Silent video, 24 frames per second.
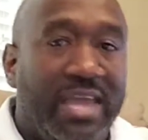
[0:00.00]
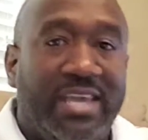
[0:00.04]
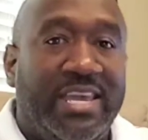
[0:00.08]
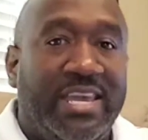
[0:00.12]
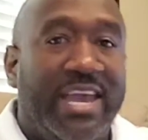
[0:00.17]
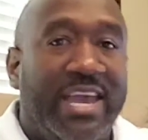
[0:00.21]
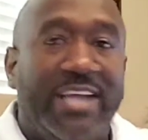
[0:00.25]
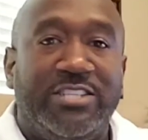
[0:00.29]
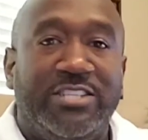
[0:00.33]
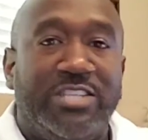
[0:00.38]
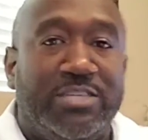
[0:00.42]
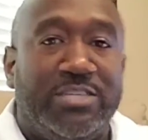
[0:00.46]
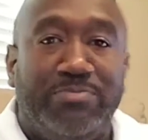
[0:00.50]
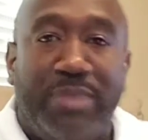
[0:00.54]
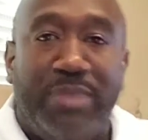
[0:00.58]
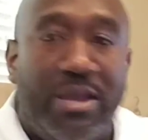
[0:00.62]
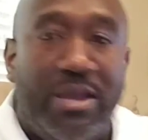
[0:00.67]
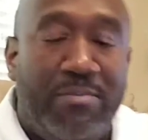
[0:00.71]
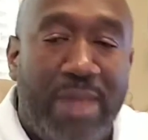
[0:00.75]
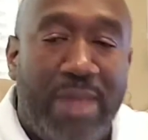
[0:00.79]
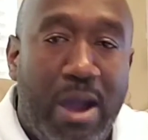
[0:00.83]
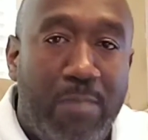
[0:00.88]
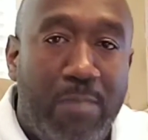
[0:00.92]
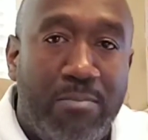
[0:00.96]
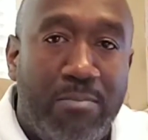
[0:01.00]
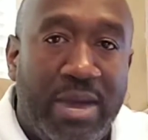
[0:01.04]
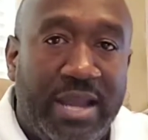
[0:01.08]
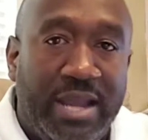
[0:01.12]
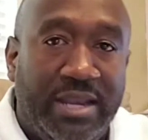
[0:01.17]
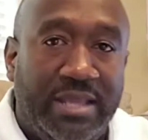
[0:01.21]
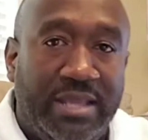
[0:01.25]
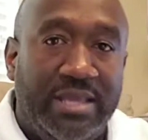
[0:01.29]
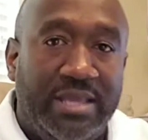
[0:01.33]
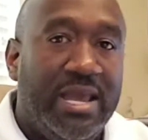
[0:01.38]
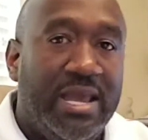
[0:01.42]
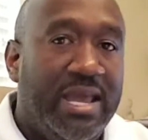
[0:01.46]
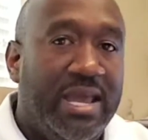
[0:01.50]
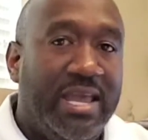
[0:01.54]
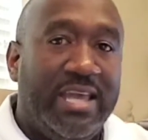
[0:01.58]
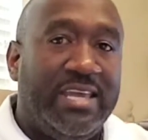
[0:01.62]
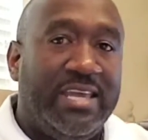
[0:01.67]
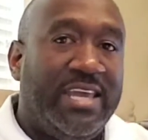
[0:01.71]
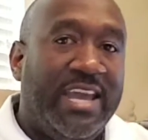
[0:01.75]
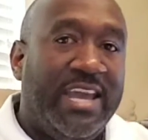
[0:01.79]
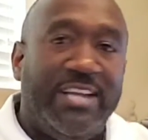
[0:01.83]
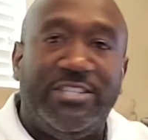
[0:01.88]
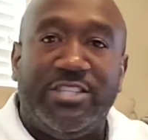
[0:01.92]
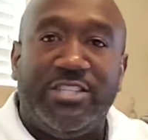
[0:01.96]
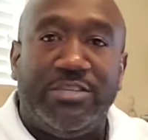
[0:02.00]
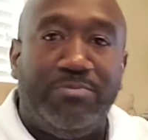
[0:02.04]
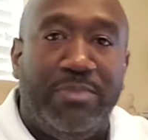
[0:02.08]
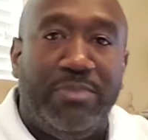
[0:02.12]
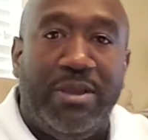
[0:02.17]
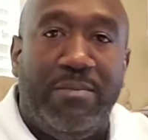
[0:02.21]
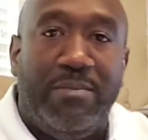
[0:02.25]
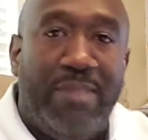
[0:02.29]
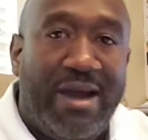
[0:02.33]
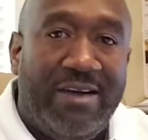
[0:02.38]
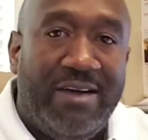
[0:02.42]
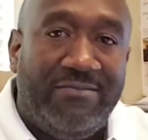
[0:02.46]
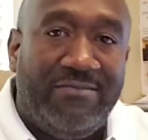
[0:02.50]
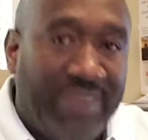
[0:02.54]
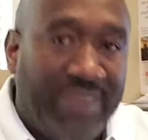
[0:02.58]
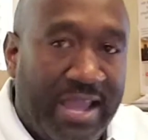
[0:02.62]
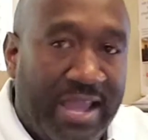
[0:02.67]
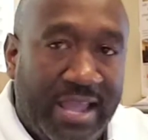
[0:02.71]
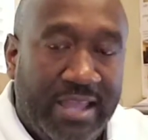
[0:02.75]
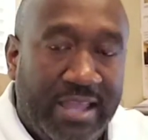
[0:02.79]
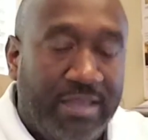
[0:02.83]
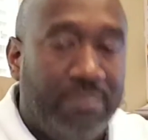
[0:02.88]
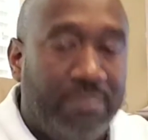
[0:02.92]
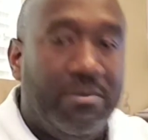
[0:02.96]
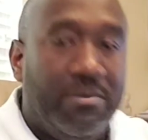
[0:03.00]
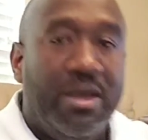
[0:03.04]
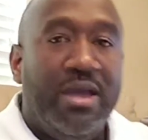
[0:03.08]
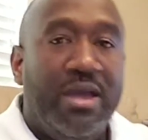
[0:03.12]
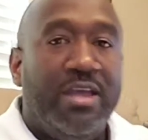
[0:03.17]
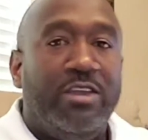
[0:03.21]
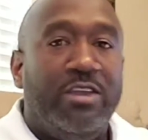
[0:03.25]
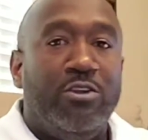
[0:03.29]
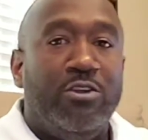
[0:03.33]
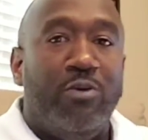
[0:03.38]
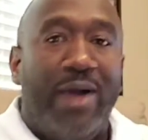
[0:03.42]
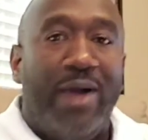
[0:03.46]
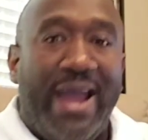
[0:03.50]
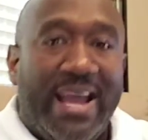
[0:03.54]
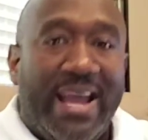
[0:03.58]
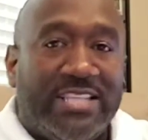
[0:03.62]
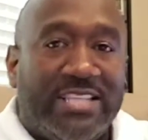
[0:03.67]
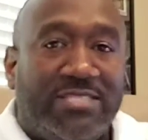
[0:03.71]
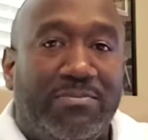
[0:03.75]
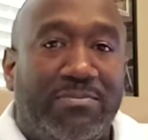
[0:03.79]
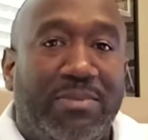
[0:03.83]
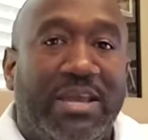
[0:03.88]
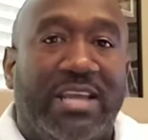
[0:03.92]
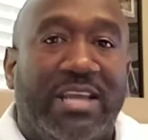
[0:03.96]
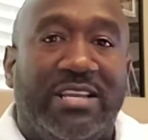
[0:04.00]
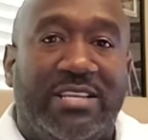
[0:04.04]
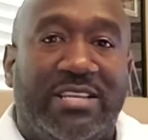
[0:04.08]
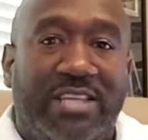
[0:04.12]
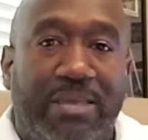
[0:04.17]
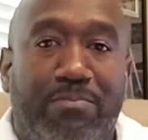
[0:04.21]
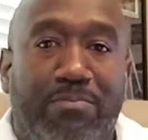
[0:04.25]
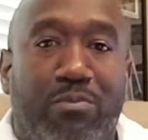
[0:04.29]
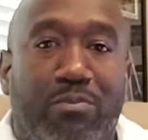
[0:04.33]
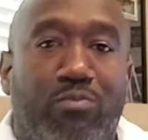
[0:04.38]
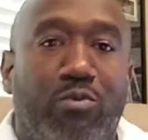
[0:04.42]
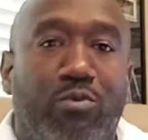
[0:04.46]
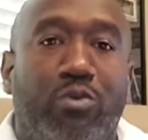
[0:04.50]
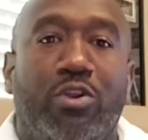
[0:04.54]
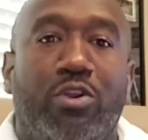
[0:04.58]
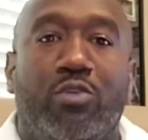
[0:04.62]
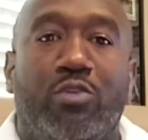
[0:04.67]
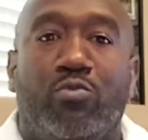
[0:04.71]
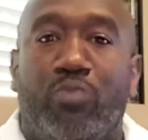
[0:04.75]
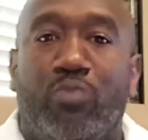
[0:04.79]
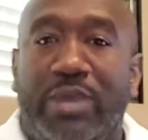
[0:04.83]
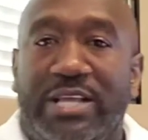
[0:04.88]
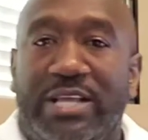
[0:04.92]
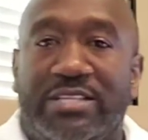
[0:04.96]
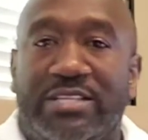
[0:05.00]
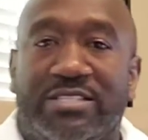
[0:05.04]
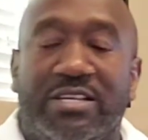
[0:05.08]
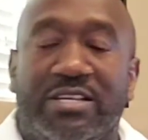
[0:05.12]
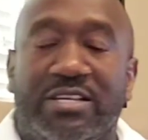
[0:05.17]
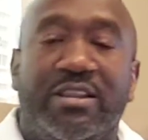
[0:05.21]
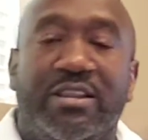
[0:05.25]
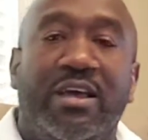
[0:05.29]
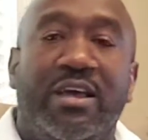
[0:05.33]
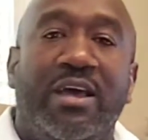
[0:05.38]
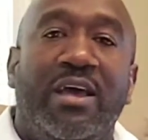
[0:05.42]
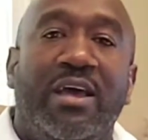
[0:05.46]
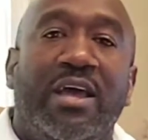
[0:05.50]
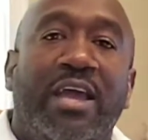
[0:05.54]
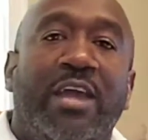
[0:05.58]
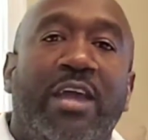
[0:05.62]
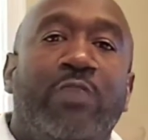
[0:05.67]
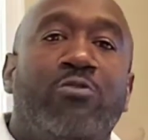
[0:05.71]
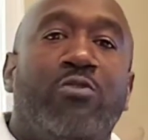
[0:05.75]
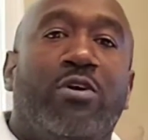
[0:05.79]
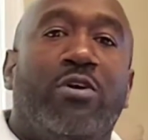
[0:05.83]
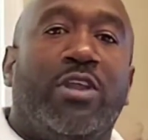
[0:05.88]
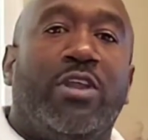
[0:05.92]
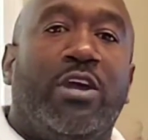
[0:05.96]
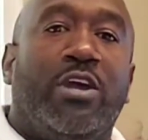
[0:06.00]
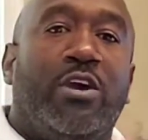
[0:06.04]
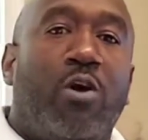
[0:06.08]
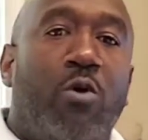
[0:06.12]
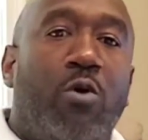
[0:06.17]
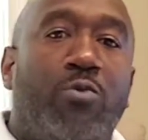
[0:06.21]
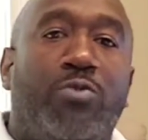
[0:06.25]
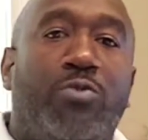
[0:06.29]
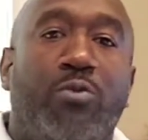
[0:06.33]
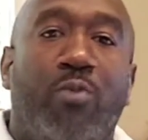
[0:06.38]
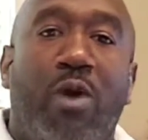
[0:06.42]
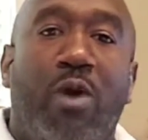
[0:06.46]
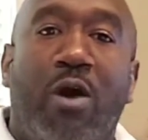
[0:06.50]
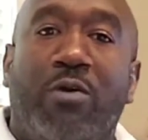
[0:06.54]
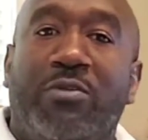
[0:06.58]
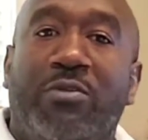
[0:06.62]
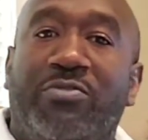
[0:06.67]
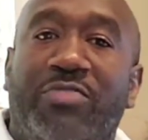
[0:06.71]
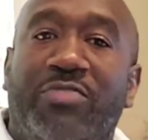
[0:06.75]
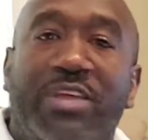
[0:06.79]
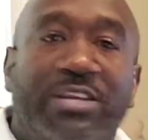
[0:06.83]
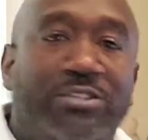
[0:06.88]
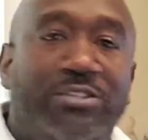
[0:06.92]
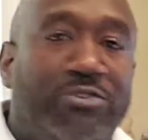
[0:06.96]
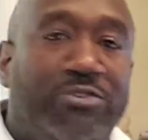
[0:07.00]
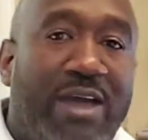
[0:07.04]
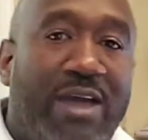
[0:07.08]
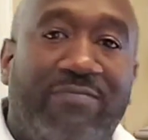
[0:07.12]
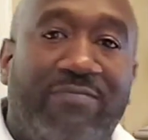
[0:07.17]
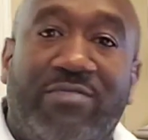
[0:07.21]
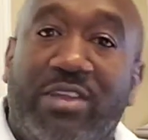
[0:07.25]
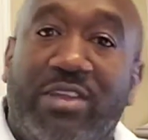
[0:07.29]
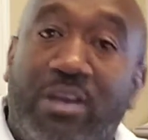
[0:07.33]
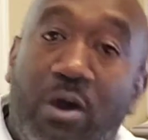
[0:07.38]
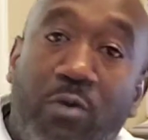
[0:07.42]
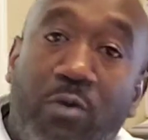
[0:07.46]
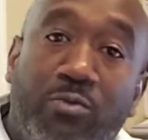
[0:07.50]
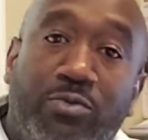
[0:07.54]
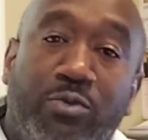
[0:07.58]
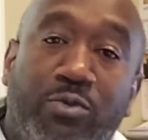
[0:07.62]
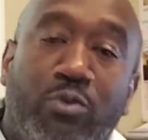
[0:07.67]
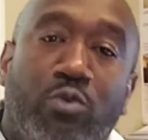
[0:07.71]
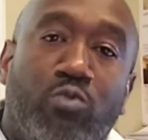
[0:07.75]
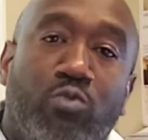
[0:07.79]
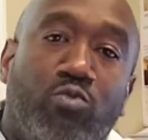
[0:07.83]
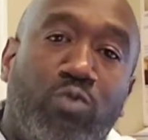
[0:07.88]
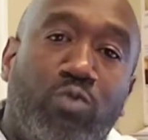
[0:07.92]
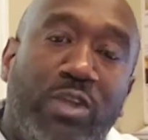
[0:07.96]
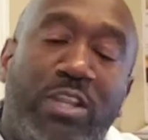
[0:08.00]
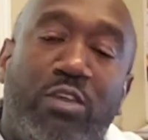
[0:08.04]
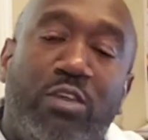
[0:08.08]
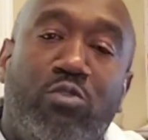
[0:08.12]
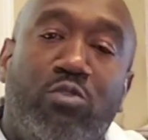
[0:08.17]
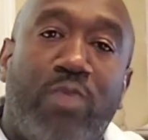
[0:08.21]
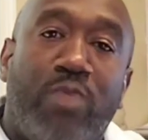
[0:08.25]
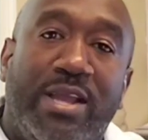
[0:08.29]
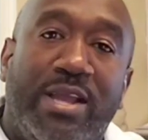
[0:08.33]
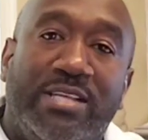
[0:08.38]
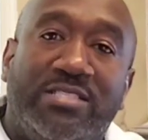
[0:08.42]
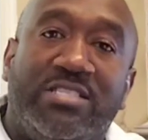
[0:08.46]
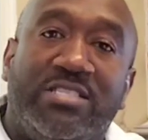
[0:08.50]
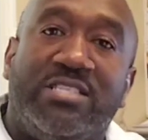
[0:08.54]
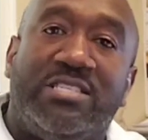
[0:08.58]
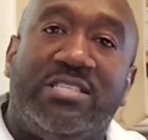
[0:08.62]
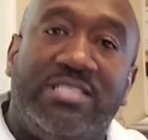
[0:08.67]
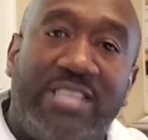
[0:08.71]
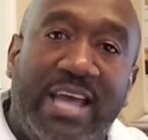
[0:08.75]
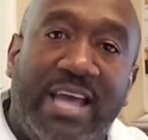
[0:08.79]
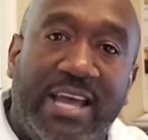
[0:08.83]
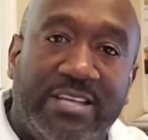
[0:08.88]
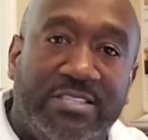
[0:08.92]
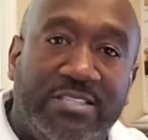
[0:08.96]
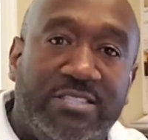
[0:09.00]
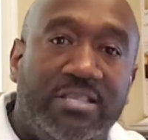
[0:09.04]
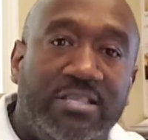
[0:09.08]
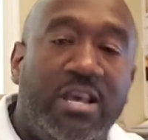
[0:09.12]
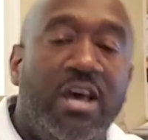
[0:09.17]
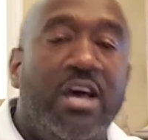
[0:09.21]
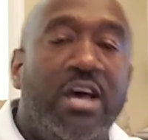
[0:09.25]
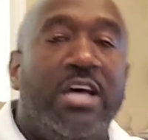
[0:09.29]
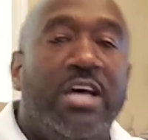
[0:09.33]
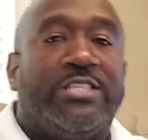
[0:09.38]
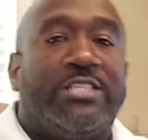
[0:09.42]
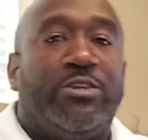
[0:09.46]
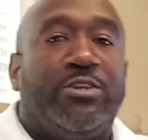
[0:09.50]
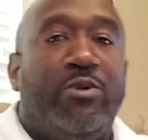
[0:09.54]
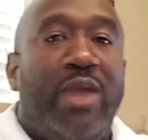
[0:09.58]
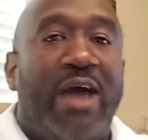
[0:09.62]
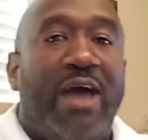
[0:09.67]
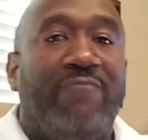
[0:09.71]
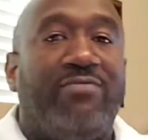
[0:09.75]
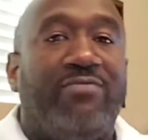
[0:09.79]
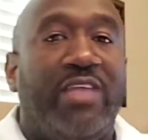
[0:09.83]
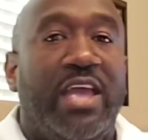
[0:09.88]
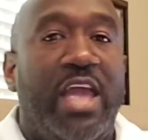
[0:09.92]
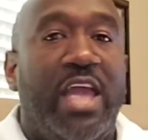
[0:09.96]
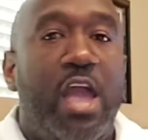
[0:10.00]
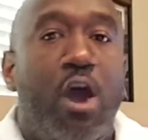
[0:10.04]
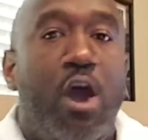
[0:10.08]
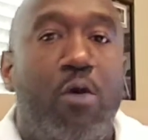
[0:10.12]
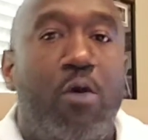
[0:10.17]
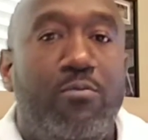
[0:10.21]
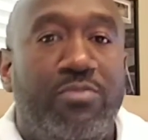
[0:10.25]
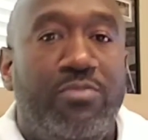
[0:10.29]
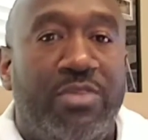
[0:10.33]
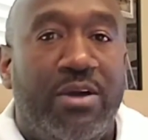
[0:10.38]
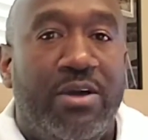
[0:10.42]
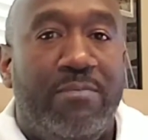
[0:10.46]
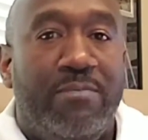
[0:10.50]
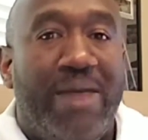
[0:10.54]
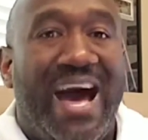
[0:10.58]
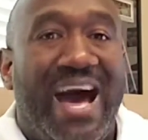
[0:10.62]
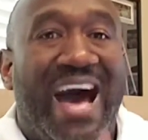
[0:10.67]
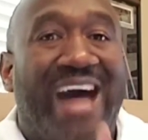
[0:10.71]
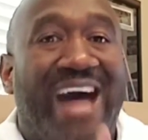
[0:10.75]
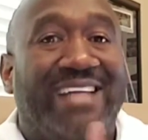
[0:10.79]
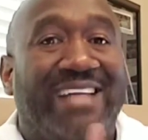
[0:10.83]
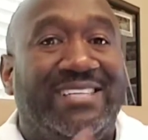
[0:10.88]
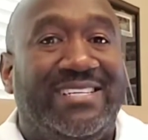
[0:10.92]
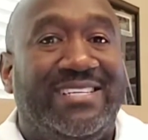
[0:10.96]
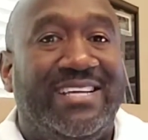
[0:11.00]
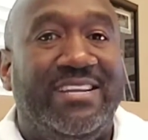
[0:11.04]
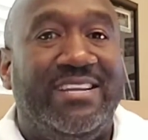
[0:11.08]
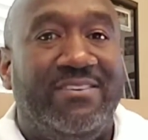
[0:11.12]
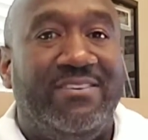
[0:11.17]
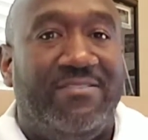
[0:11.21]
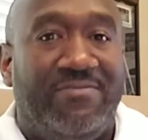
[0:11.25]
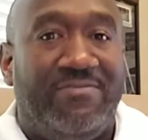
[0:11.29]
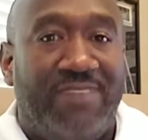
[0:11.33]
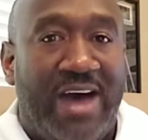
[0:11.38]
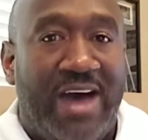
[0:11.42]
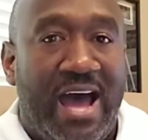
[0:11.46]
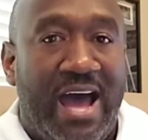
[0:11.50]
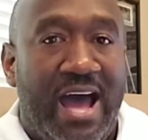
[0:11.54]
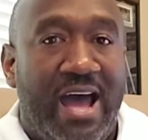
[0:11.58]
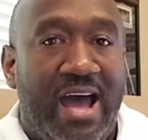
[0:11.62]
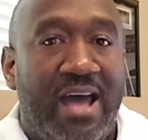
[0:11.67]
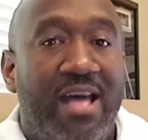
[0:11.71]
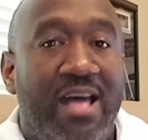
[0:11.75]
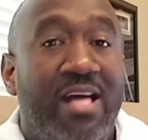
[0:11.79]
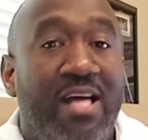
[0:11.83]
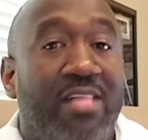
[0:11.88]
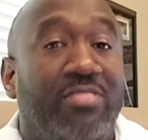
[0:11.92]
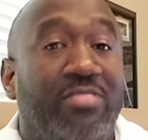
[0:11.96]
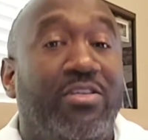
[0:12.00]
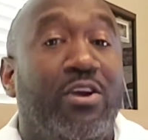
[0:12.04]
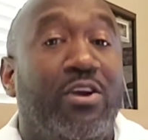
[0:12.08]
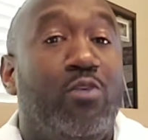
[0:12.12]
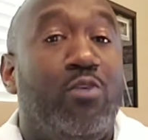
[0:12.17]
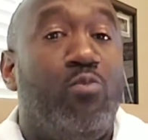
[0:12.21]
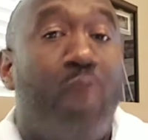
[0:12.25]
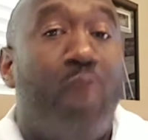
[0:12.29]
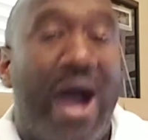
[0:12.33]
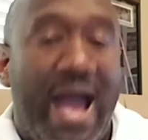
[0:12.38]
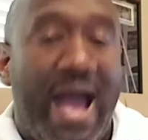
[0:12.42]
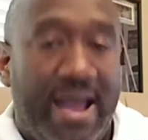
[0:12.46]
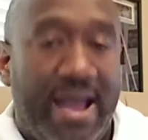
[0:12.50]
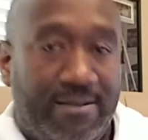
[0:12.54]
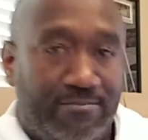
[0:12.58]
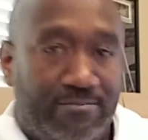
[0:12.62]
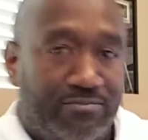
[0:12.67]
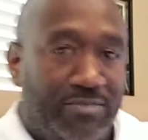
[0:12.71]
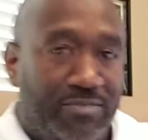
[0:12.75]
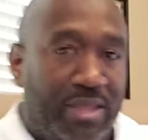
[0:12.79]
It can't just be about money. It can't just be about fame. You know, it has to be a deeper rooted reason in order to go through all the things you have to go through to really create success. So you have to help them identify their why.